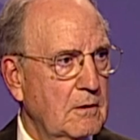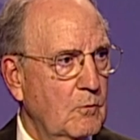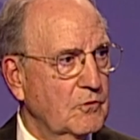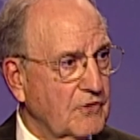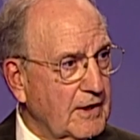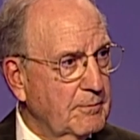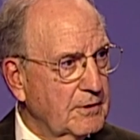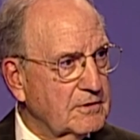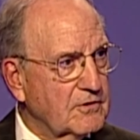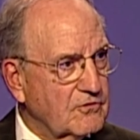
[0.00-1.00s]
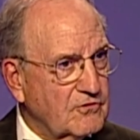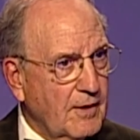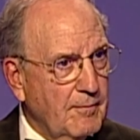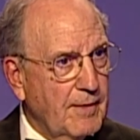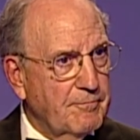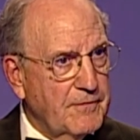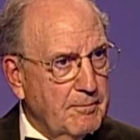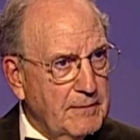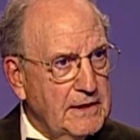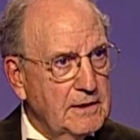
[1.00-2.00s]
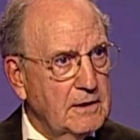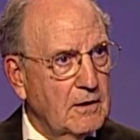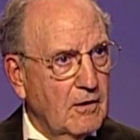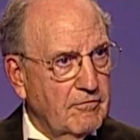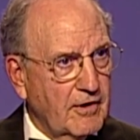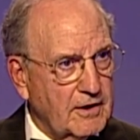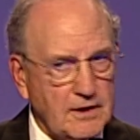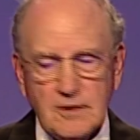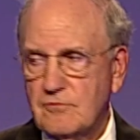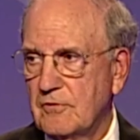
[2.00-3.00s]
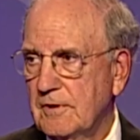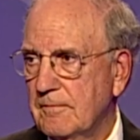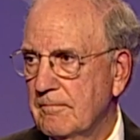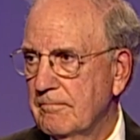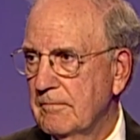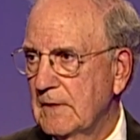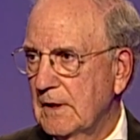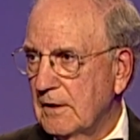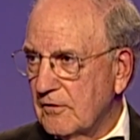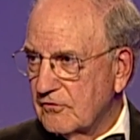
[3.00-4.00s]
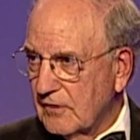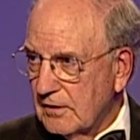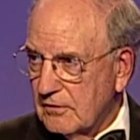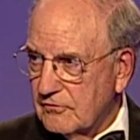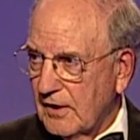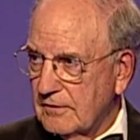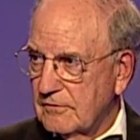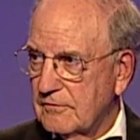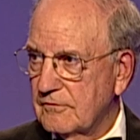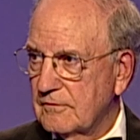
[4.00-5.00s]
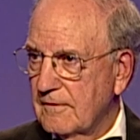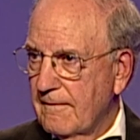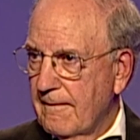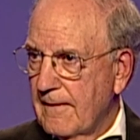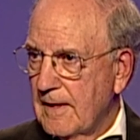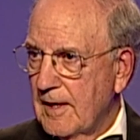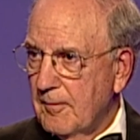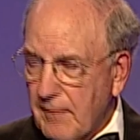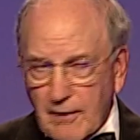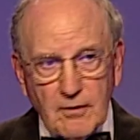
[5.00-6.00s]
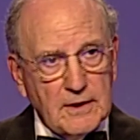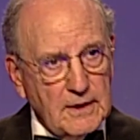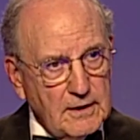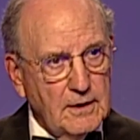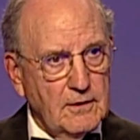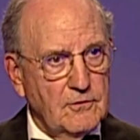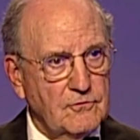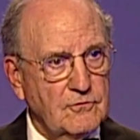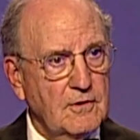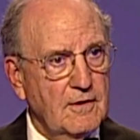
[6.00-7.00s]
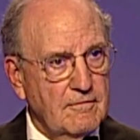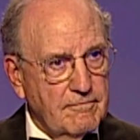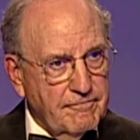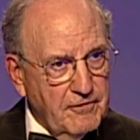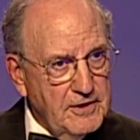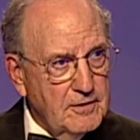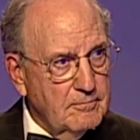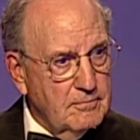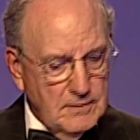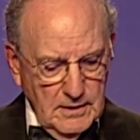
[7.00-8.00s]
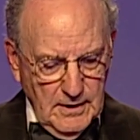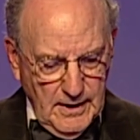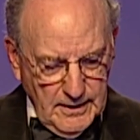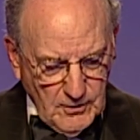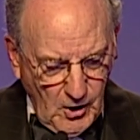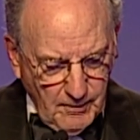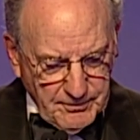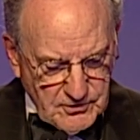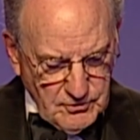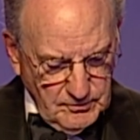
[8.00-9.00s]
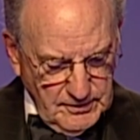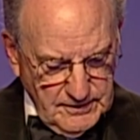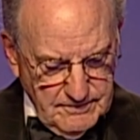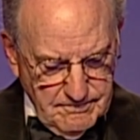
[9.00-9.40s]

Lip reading: was able to sum up the meaning of our country in a single sentence. America is freedom and opportunity,